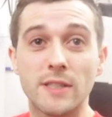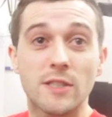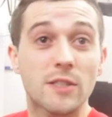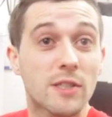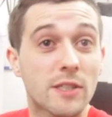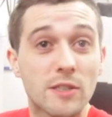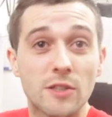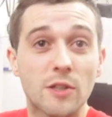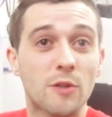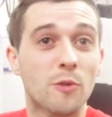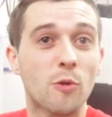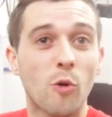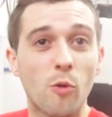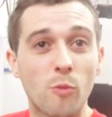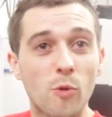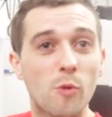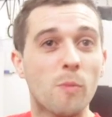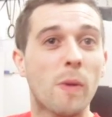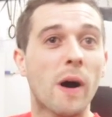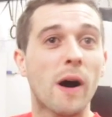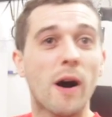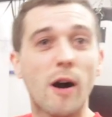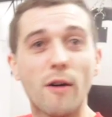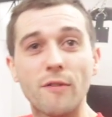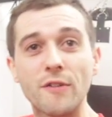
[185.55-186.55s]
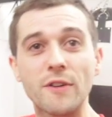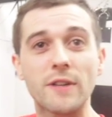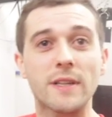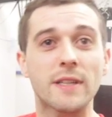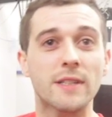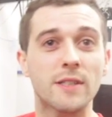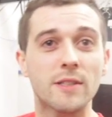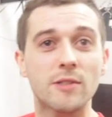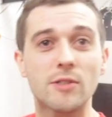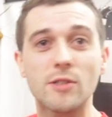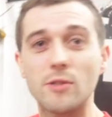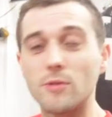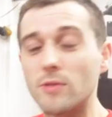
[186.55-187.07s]
It's just the normal path, is it?
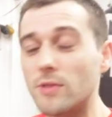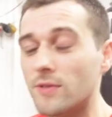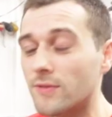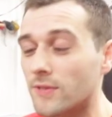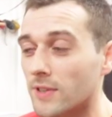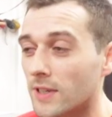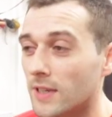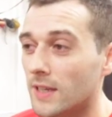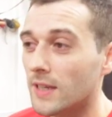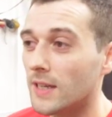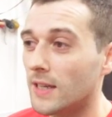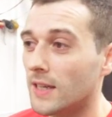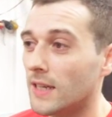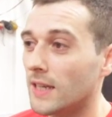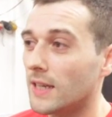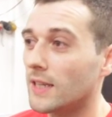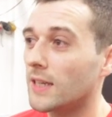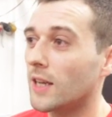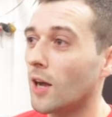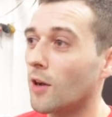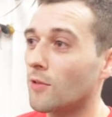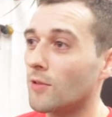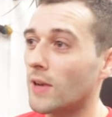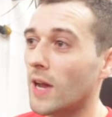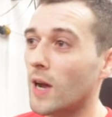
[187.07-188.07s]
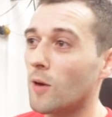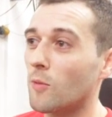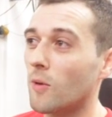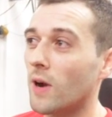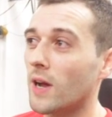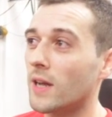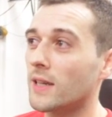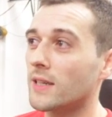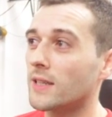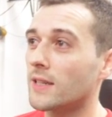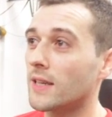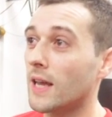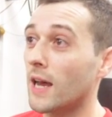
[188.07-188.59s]
You sort of go that
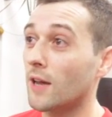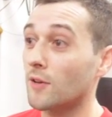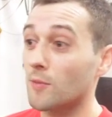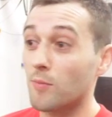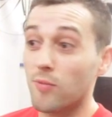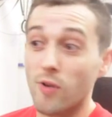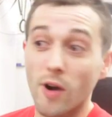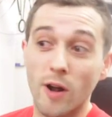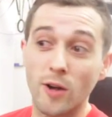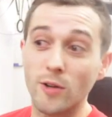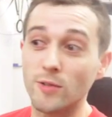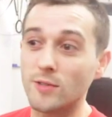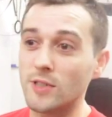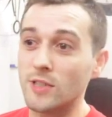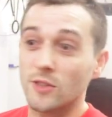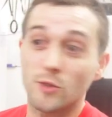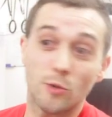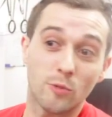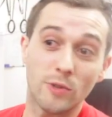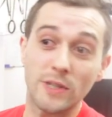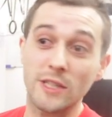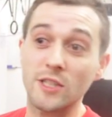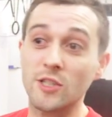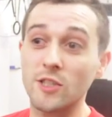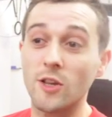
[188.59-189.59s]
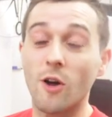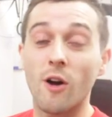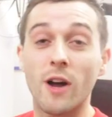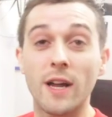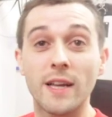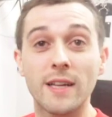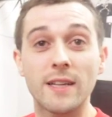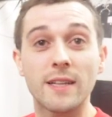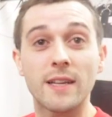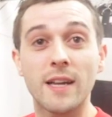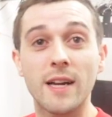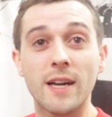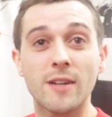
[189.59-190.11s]
way, and now the pros, it's all
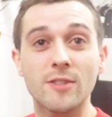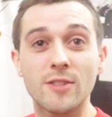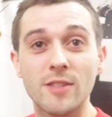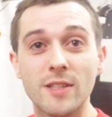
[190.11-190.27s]
exciting now.